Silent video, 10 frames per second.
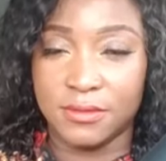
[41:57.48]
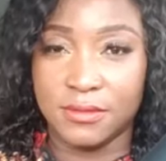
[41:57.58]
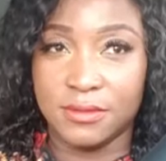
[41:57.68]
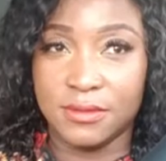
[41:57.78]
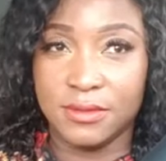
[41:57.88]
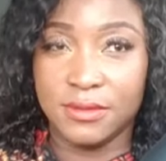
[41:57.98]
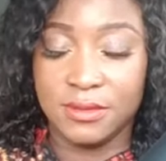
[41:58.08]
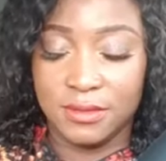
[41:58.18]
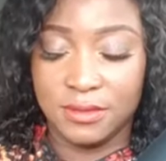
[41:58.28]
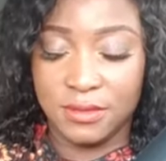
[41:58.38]
me pa
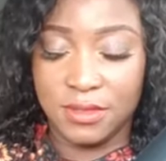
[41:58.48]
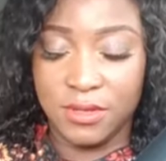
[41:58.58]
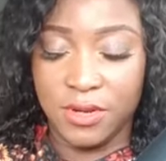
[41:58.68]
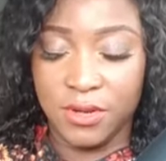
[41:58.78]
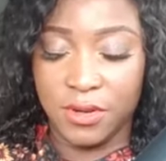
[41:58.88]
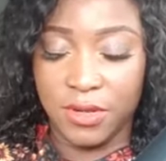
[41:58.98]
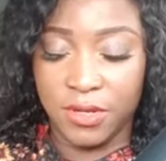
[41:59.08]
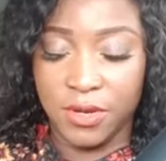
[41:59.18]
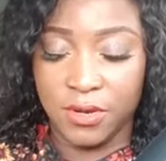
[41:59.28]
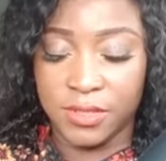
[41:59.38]
to
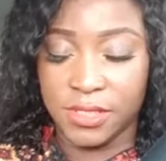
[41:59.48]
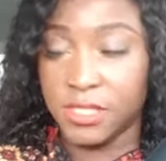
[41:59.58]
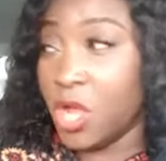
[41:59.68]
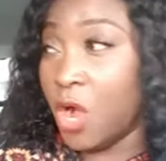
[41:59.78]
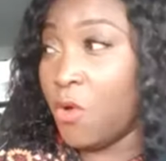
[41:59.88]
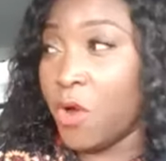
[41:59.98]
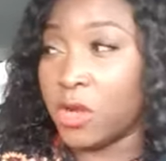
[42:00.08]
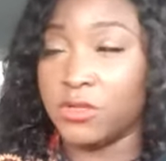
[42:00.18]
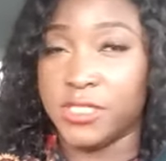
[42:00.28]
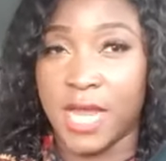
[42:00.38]
you me da
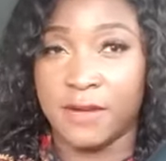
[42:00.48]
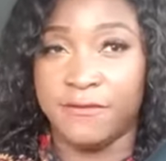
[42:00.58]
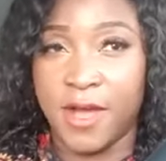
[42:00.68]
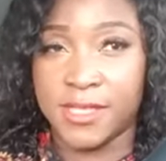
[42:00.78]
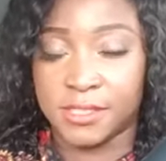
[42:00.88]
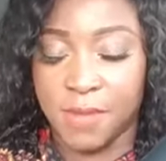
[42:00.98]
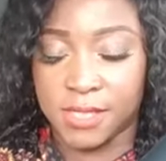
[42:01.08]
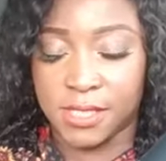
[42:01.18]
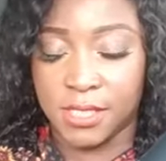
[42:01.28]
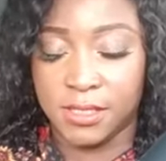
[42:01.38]
one journey voice
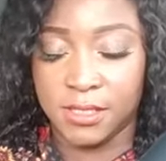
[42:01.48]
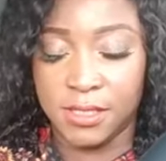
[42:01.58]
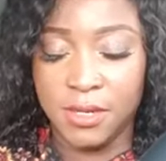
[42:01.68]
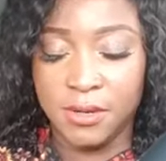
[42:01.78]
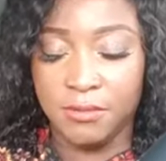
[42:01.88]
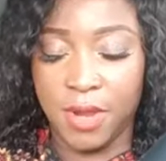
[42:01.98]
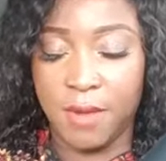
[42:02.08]
message me